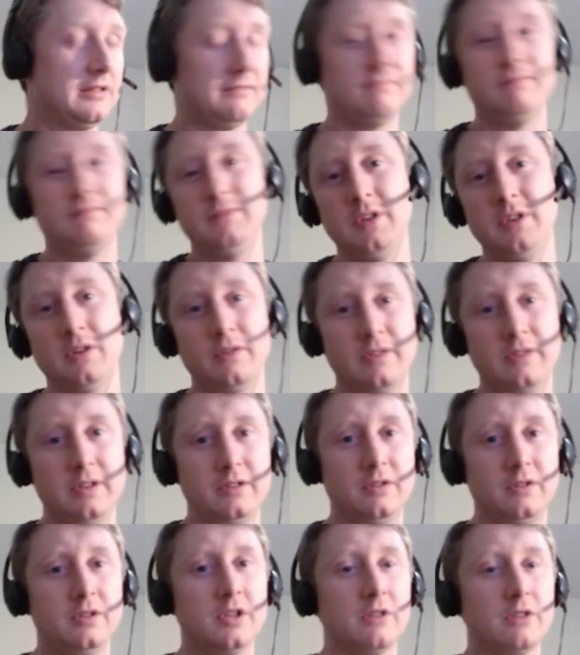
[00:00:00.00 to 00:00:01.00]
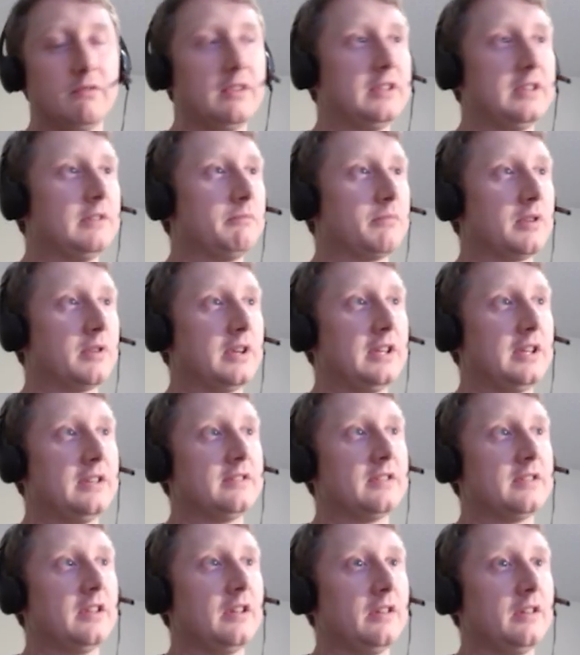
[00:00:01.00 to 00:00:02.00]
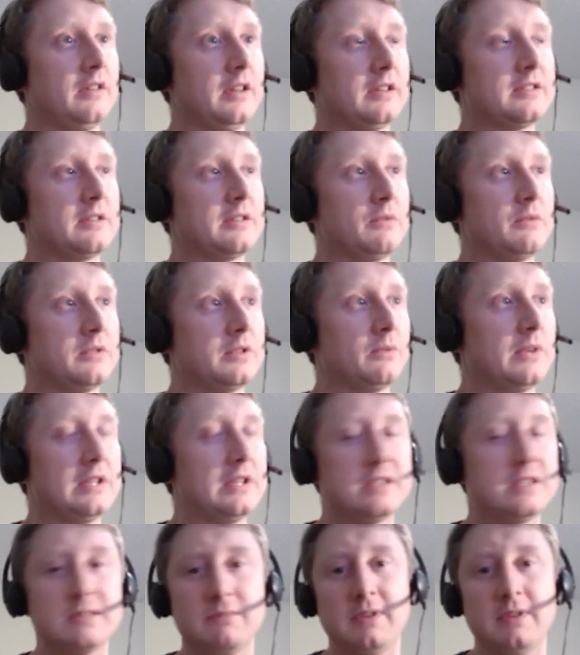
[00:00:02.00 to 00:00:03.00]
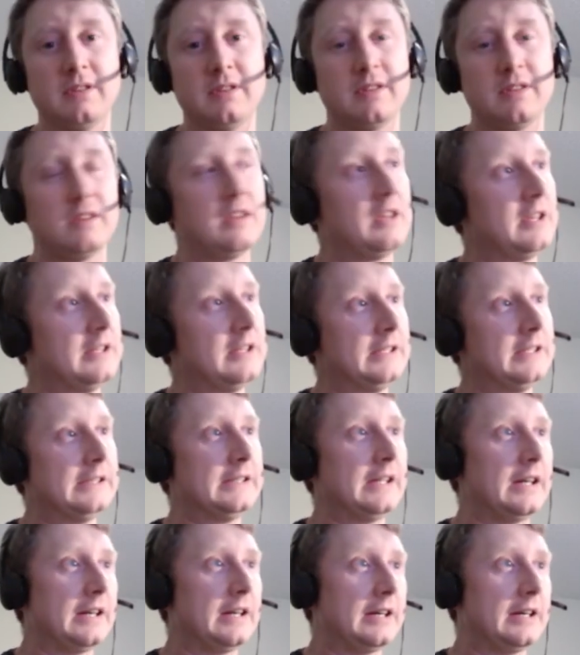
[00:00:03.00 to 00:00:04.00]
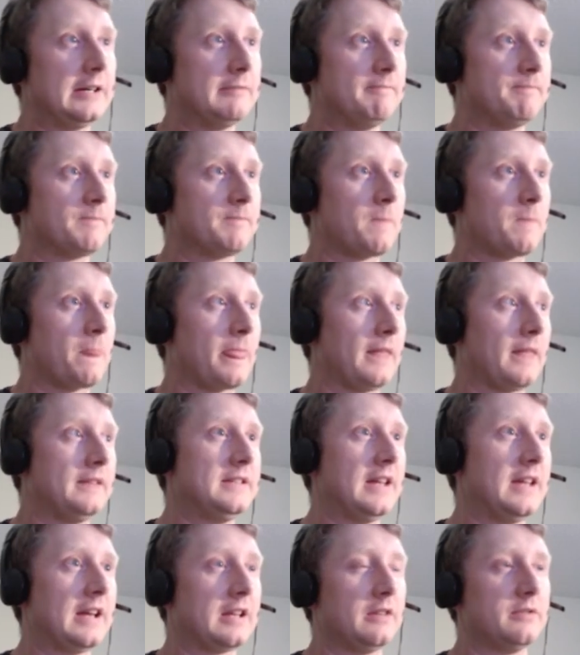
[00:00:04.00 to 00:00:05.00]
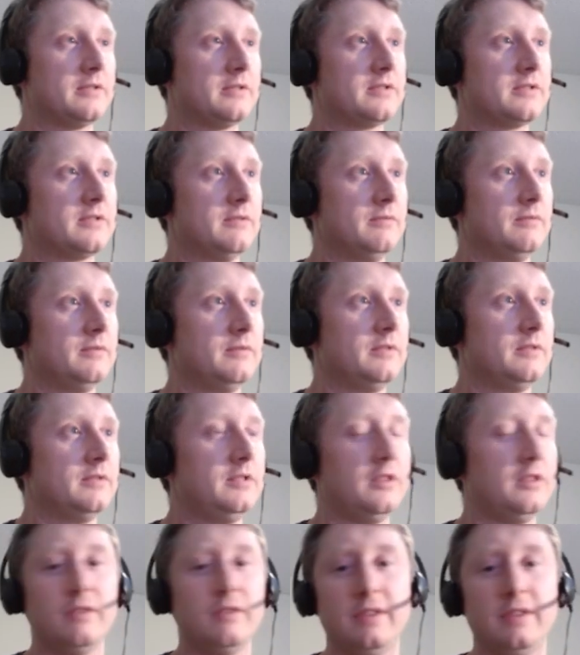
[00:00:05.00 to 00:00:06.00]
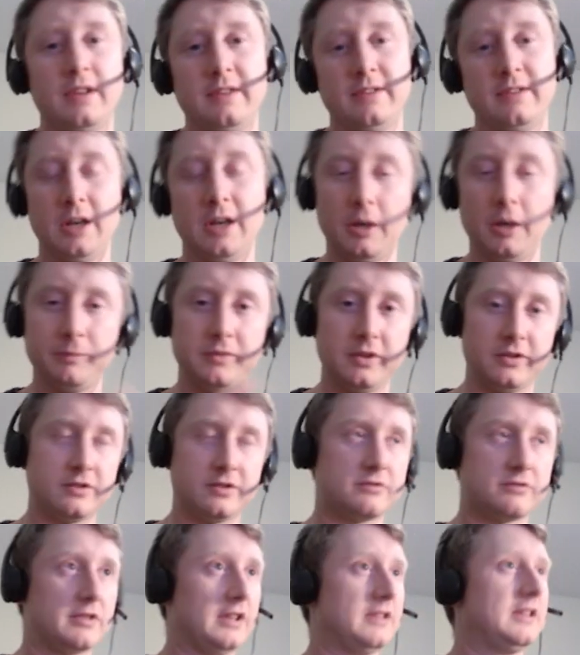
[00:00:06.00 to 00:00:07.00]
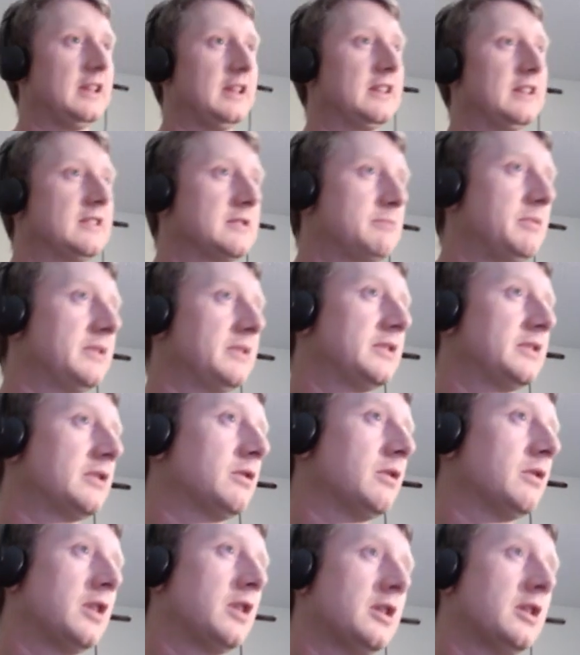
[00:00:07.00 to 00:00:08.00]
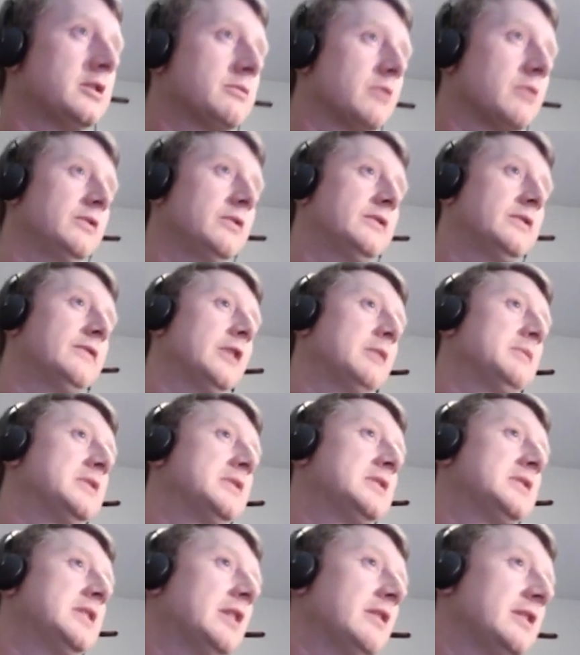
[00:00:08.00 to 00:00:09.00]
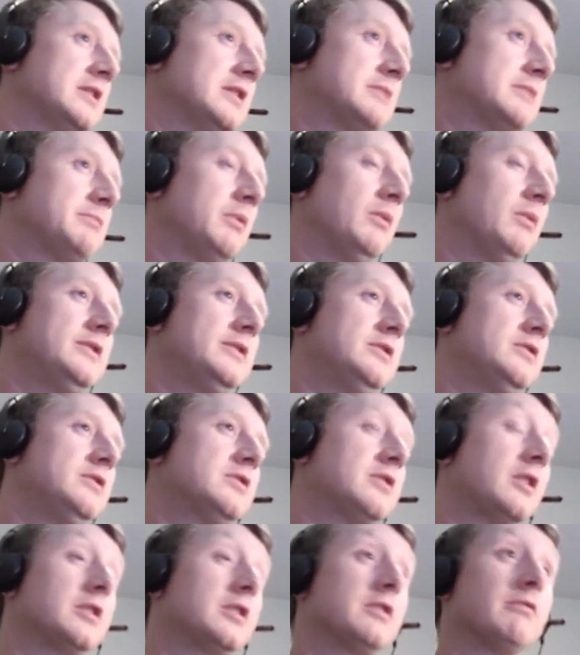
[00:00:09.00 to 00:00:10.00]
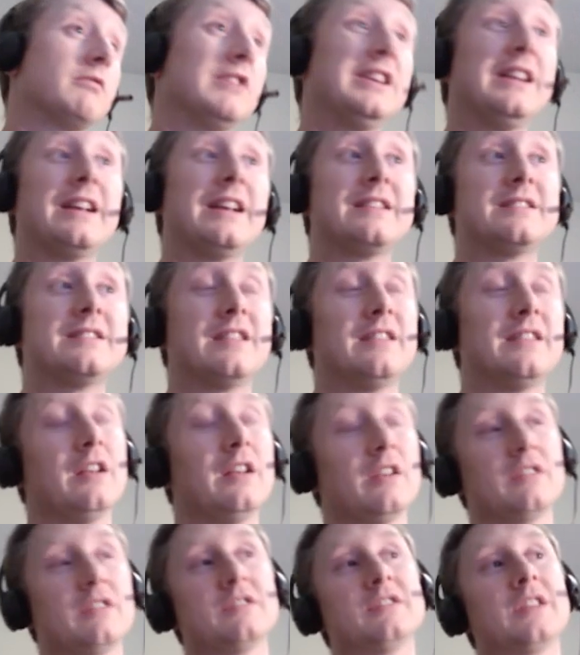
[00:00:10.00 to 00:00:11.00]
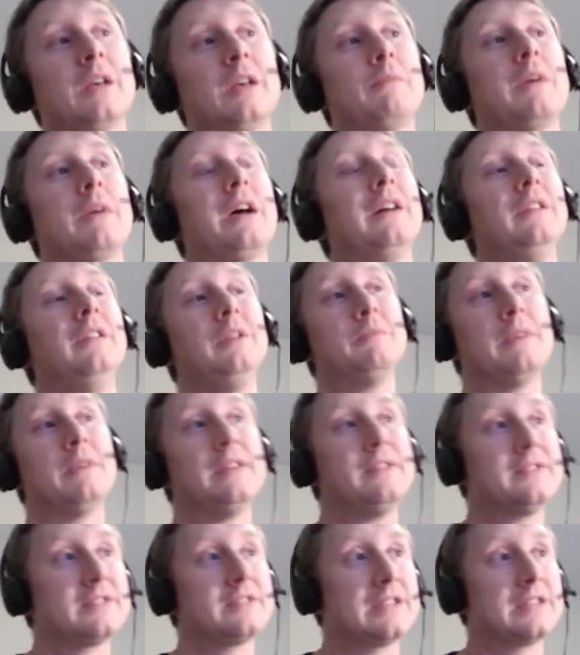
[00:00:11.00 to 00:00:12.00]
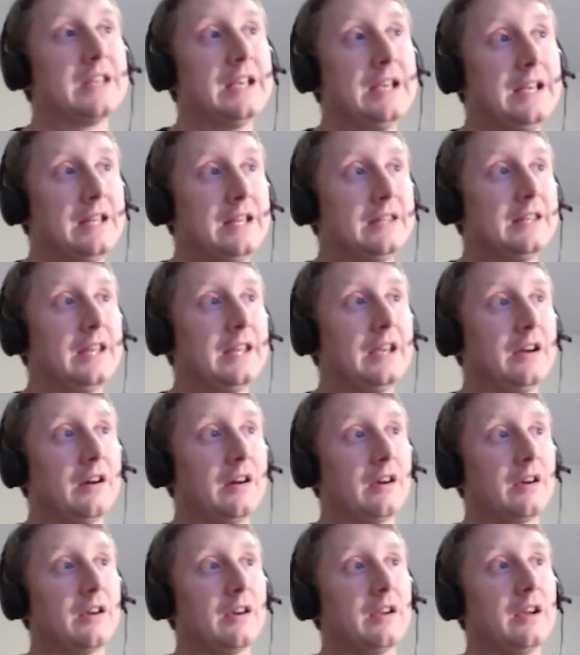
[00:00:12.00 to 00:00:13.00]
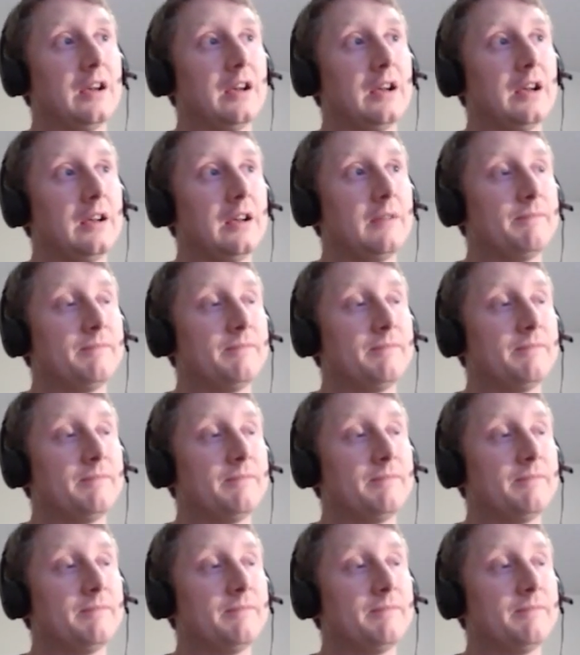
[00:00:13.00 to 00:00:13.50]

that you could read them pretty easily. Like say with the Waite Smith deck, it was, they helped illustrate things, but the court cards were always very mysterious. But once you start to realize that they are sub-elements, they are